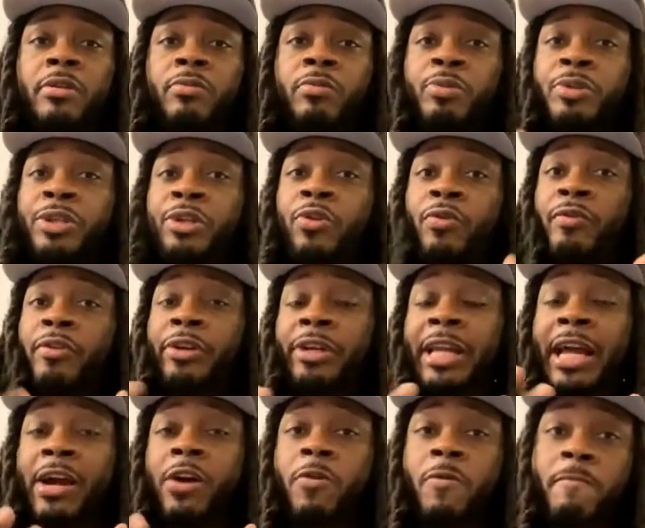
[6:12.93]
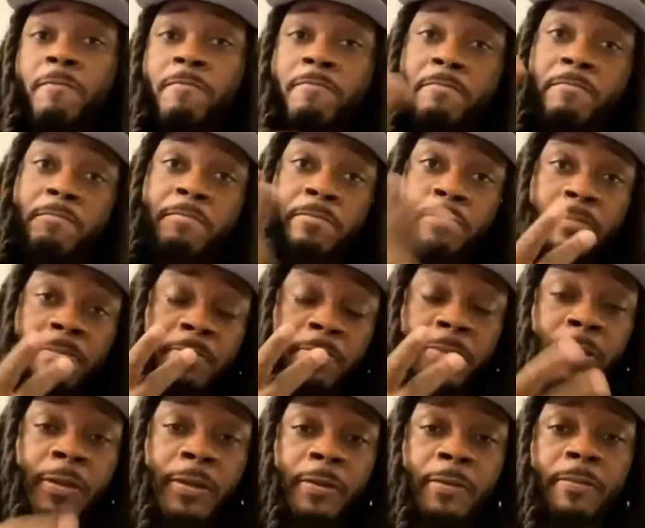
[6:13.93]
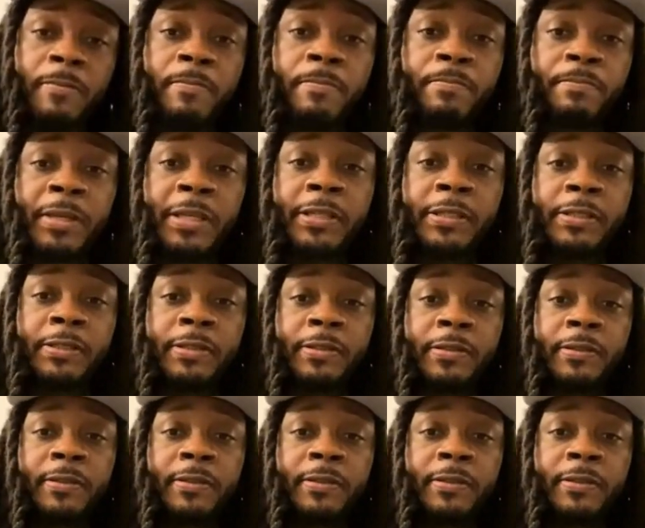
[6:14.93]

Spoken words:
Be over and out. Peace.